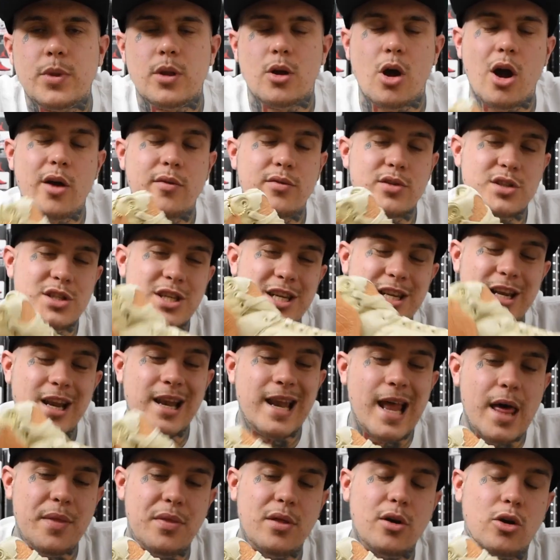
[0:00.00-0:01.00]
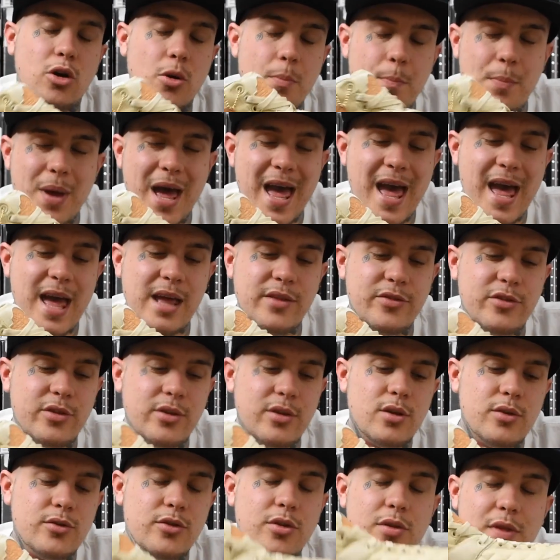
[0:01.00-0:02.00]
I haven't seen a leather compared
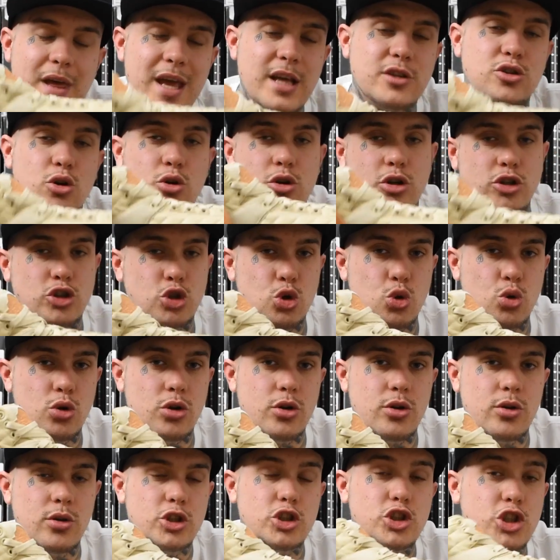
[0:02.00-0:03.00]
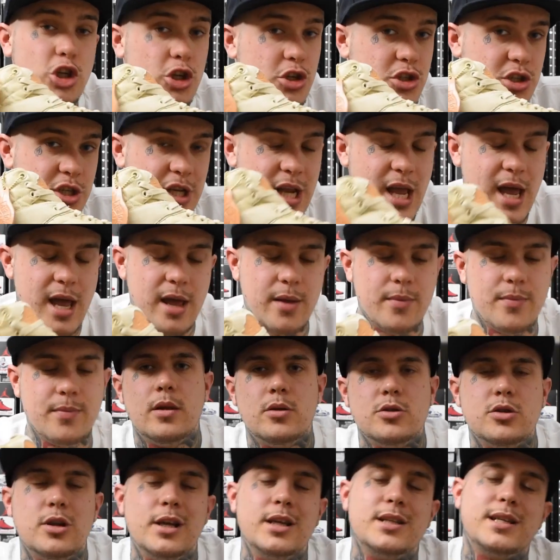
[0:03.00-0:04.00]
to this on a Jordan just yet.
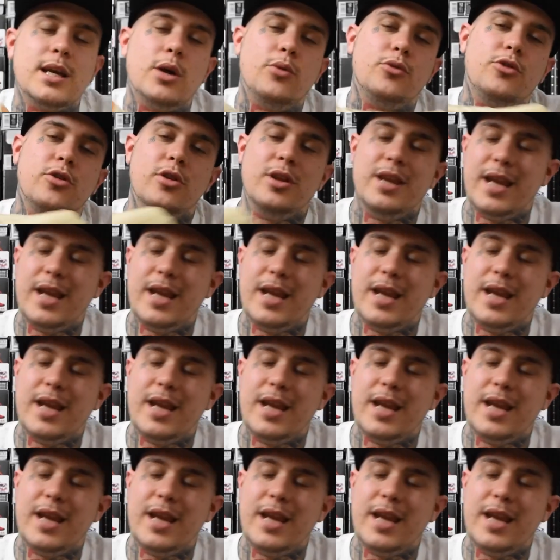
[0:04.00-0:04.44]
So let's get on to the